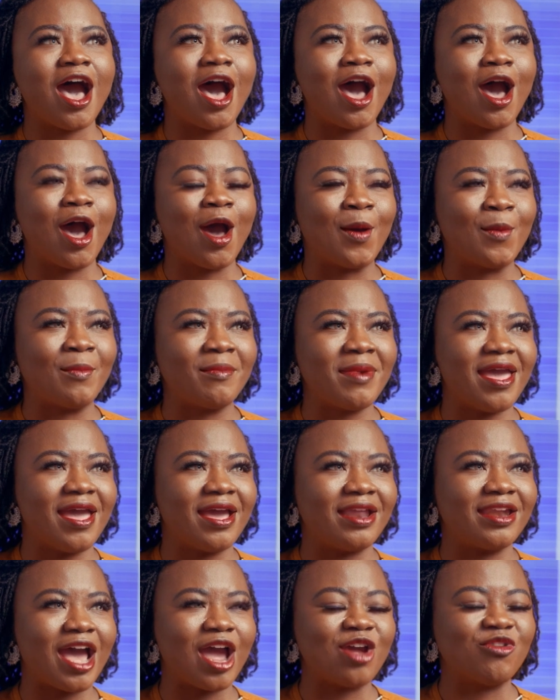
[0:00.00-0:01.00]

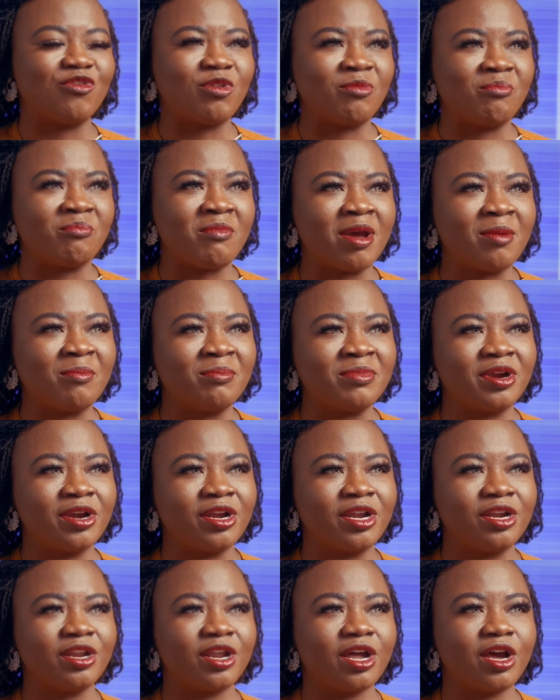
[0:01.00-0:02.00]
And I
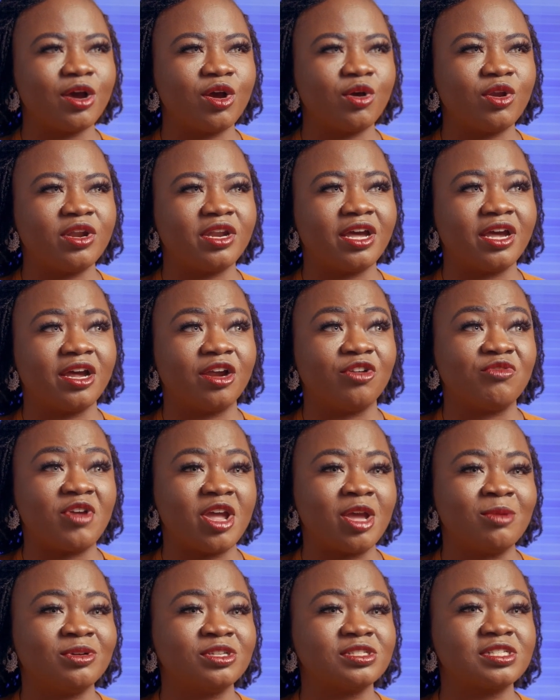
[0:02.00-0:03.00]
remembered the
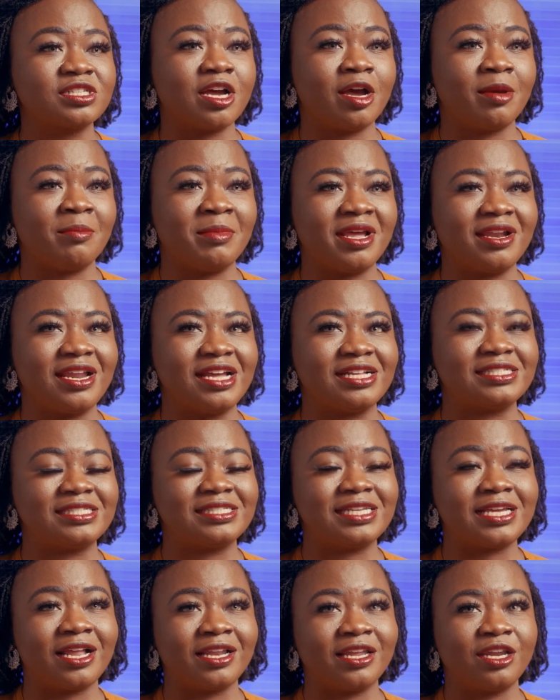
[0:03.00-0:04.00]
rebels coming and
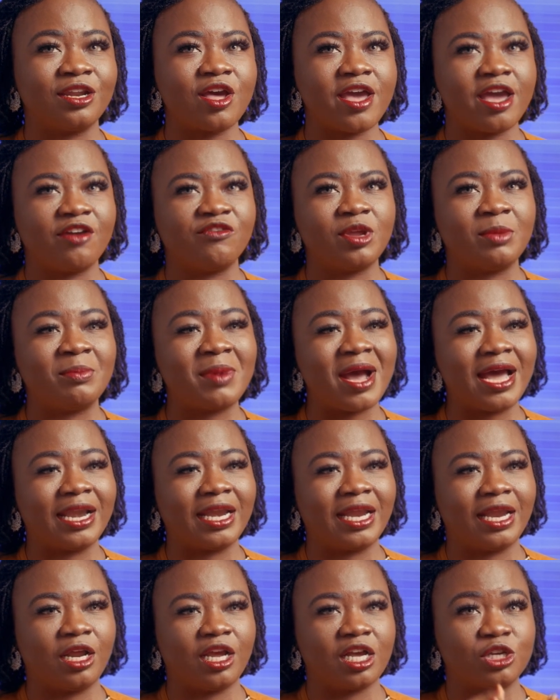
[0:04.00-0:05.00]
telling
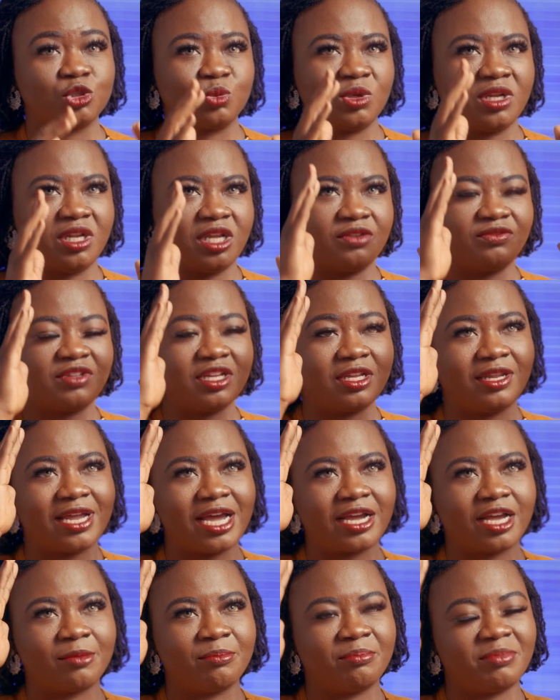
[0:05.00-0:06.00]
everybody, because we lived in
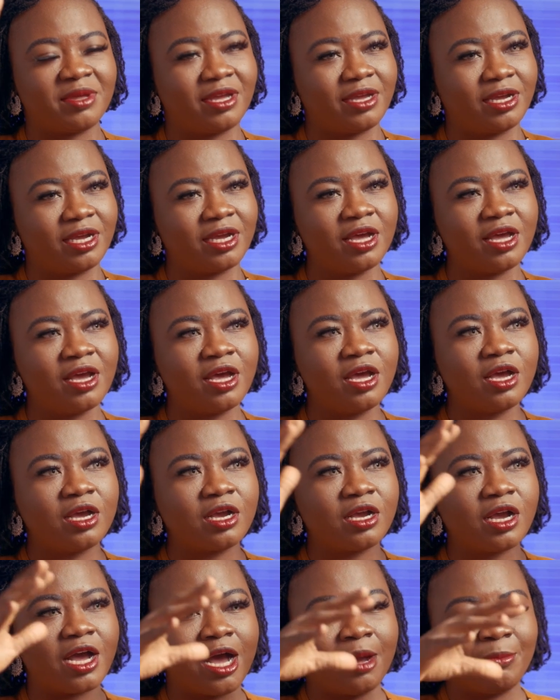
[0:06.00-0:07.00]
like a big
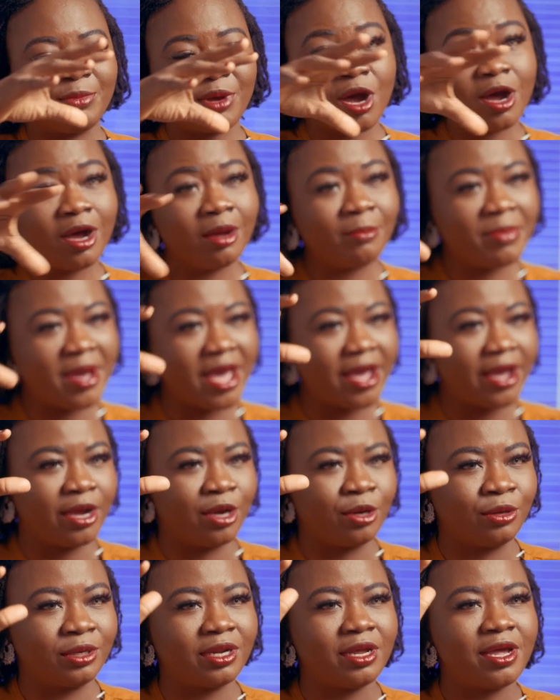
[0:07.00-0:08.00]

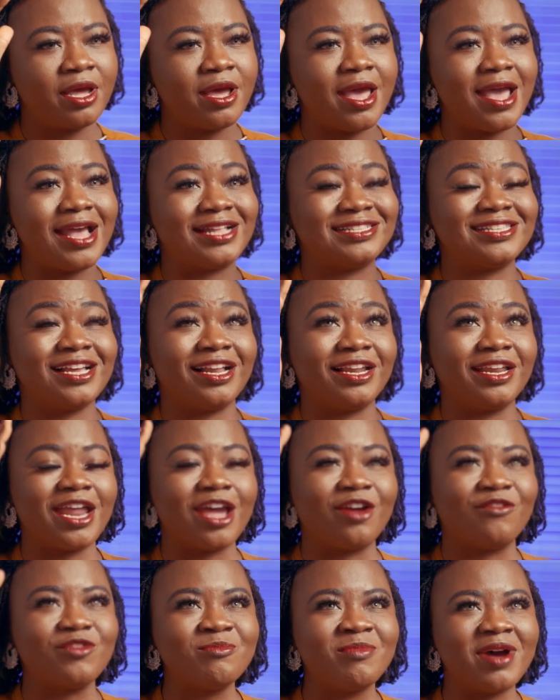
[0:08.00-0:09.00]
compound, and telling
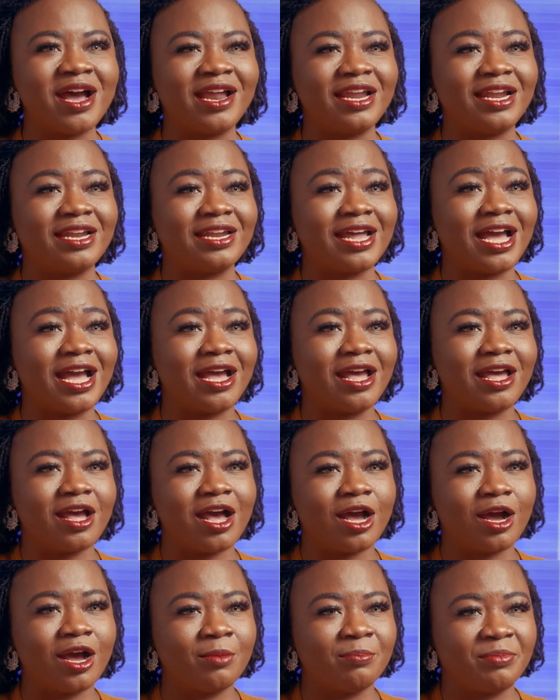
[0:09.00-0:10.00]
everybody in that
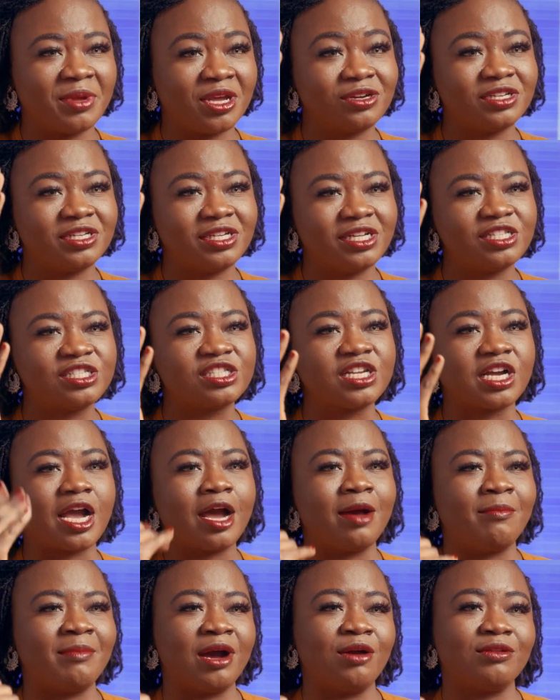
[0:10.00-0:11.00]
building to
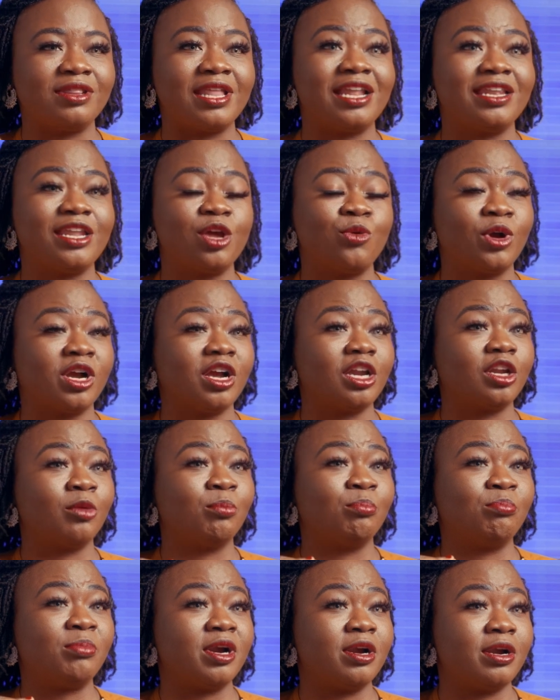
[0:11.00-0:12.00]
come out, that they were gonna
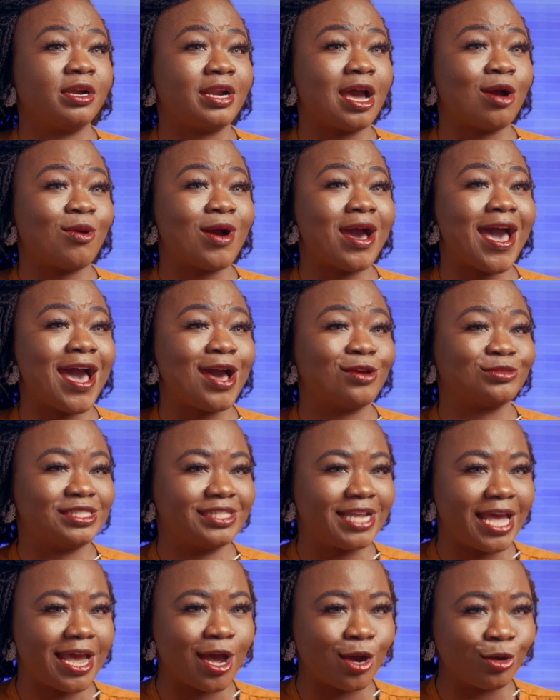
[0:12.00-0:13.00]
burn our house
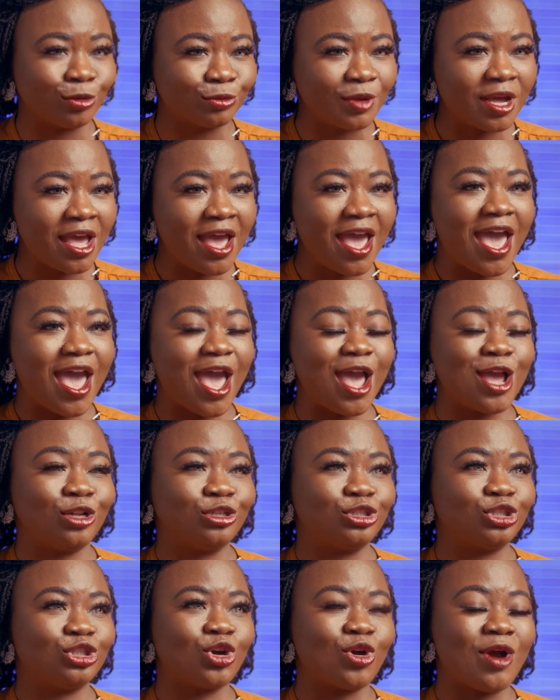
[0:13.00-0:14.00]
down.
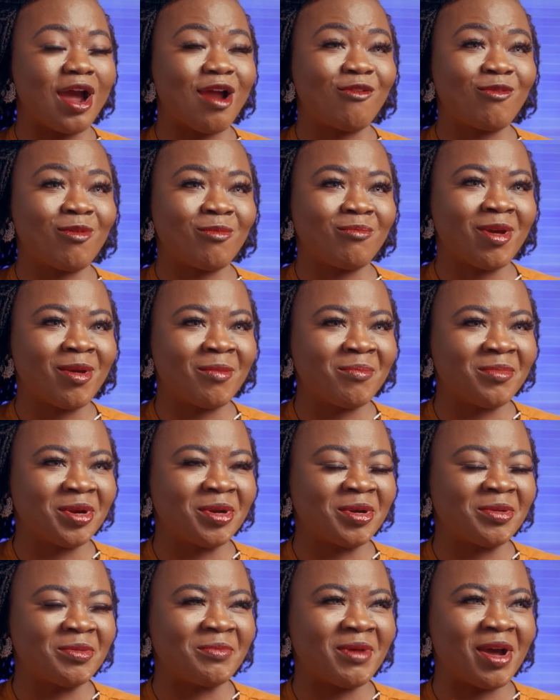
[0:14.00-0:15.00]
And so I
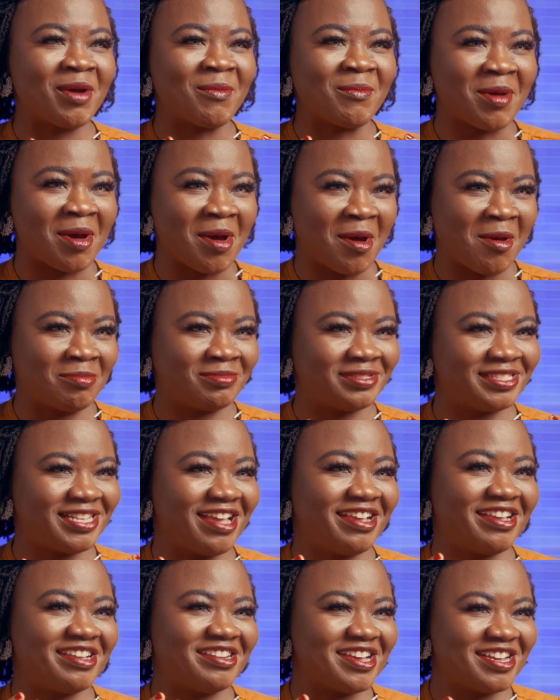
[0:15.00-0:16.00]
remember my mom
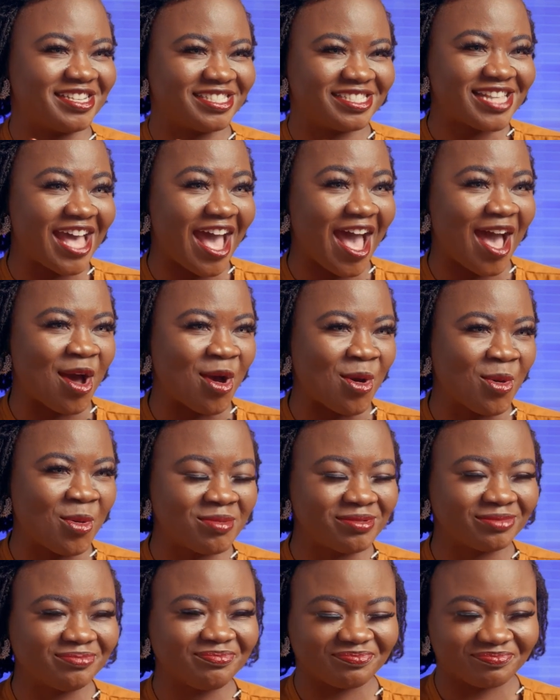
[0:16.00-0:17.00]
taking us out,
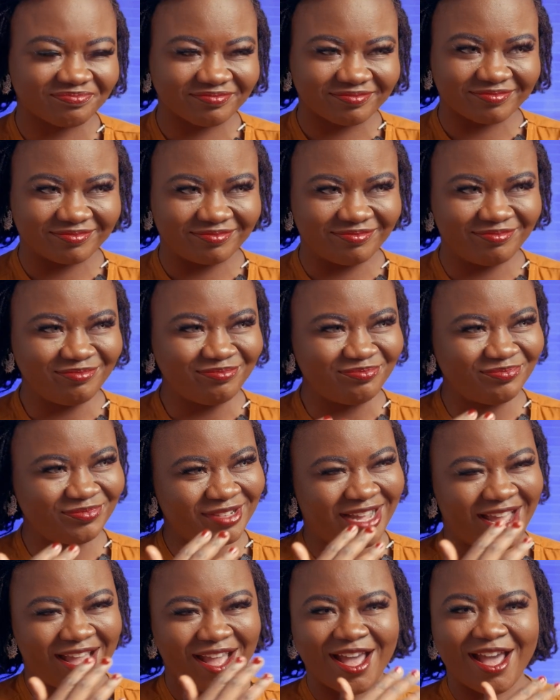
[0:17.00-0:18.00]

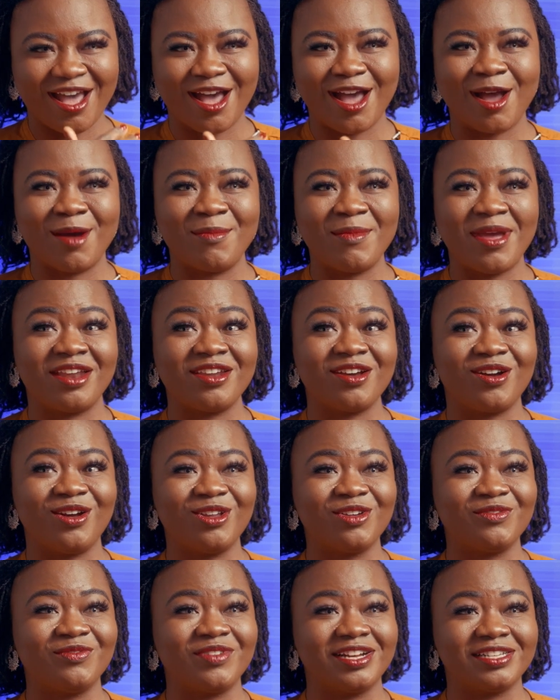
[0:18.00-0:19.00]
and
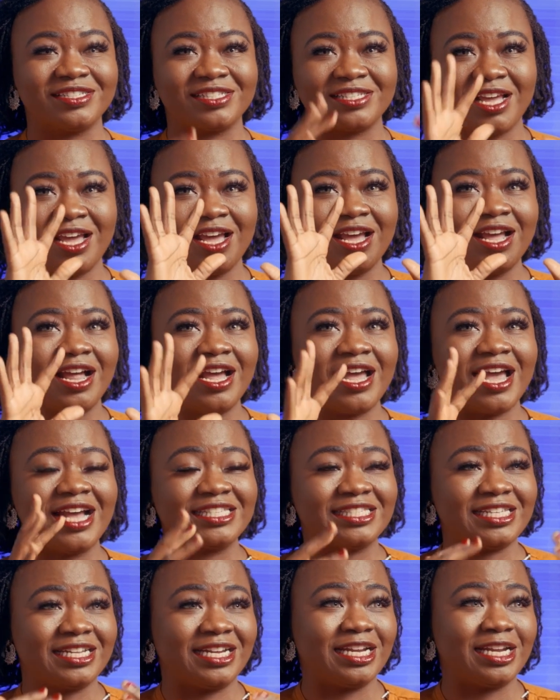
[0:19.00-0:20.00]
all of us
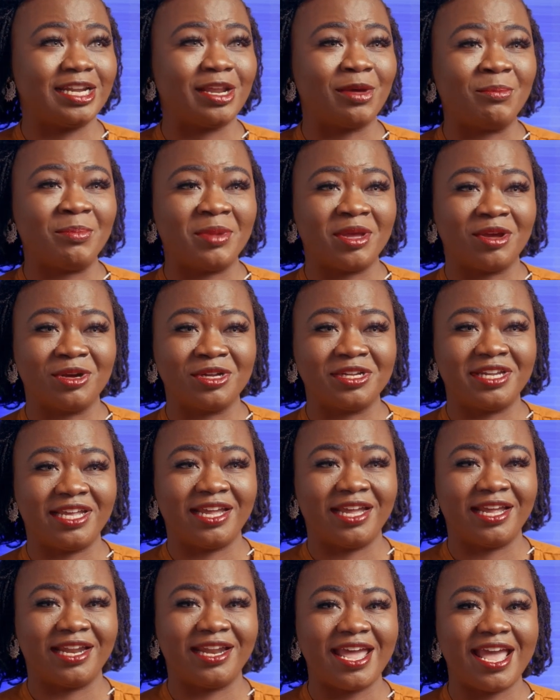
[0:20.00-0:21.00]
exiting the
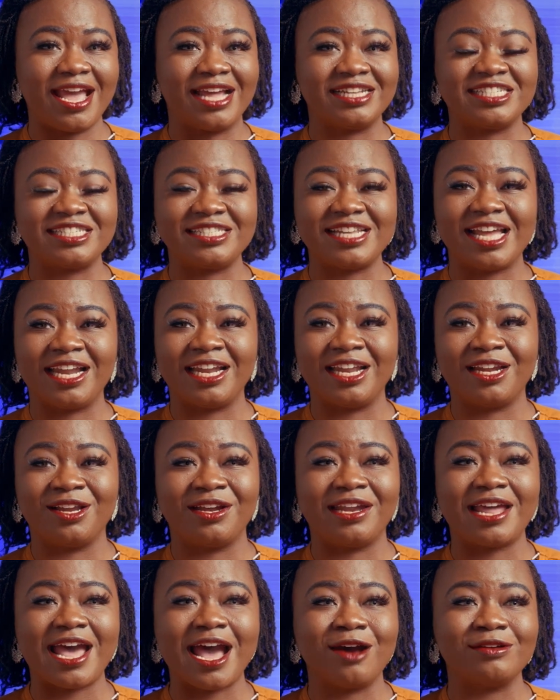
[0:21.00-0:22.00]
building and standing
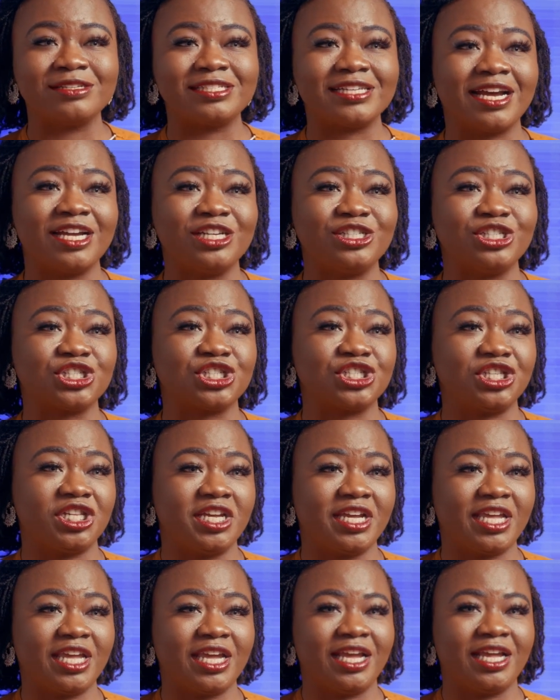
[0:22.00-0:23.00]
on the outside just
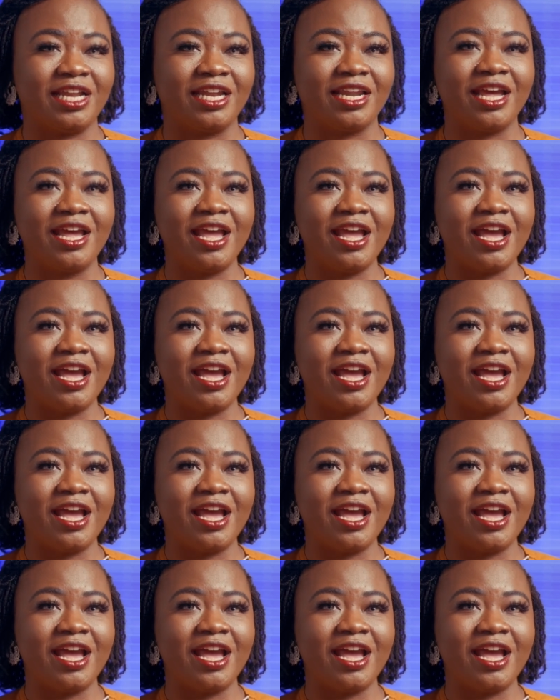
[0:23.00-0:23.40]
looking,